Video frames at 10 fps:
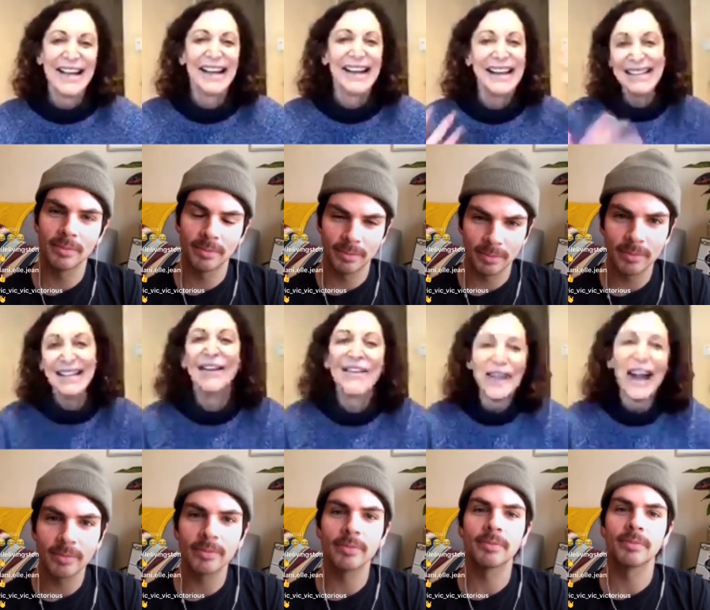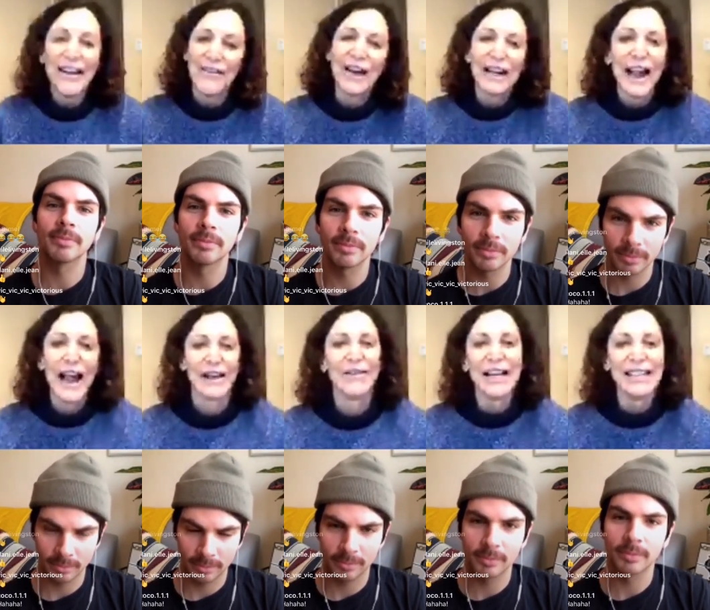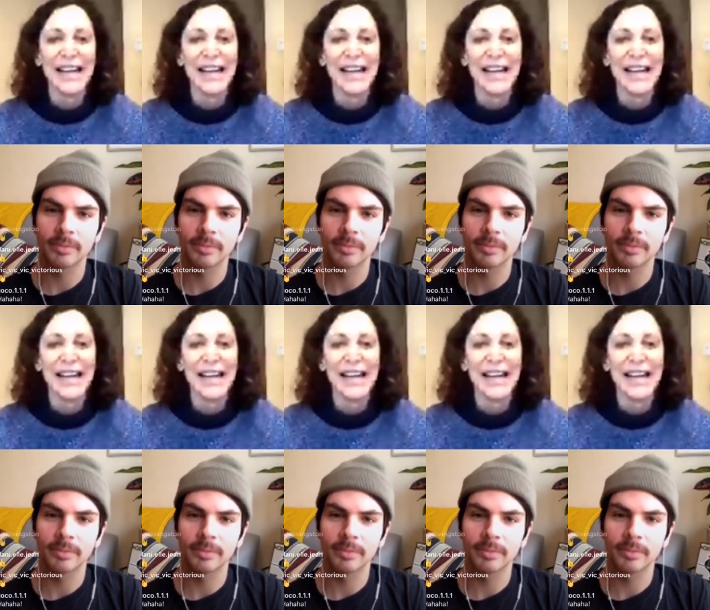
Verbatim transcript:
Speaker 1: Instagram Live, one o'clock, Wednesdays.